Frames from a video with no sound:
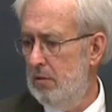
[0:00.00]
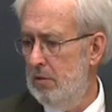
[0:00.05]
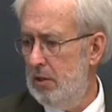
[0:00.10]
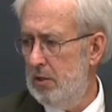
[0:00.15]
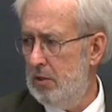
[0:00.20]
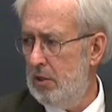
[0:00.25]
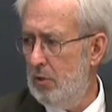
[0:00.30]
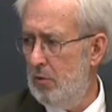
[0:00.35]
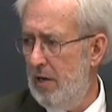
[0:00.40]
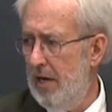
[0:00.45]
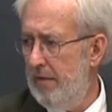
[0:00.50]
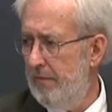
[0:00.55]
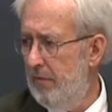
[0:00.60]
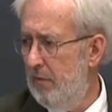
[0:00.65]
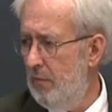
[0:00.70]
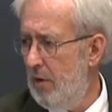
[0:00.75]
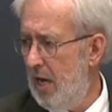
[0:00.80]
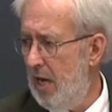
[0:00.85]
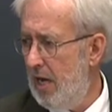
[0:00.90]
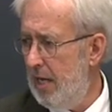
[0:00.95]
There's a great
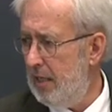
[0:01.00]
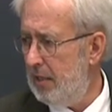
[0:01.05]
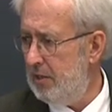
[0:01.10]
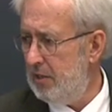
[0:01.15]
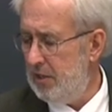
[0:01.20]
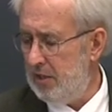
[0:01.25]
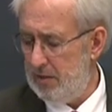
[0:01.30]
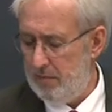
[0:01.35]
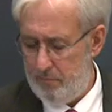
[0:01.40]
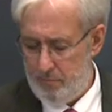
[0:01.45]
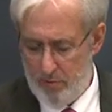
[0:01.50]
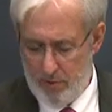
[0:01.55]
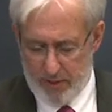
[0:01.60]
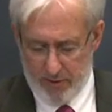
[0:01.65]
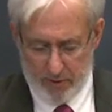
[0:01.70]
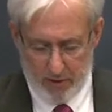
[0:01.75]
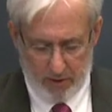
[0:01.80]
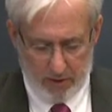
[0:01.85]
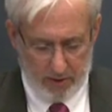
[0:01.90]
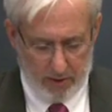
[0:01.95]
variety of
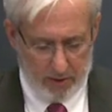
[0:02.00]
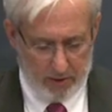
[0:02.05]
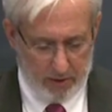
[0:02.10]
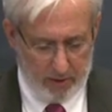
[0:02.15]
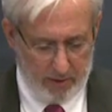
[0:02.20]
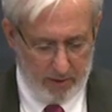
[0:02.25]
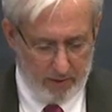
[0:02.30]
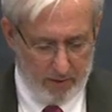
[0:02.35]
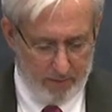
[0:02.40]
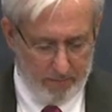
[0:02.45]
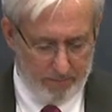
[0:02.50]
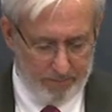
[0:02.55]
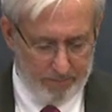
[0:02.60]
precedents here.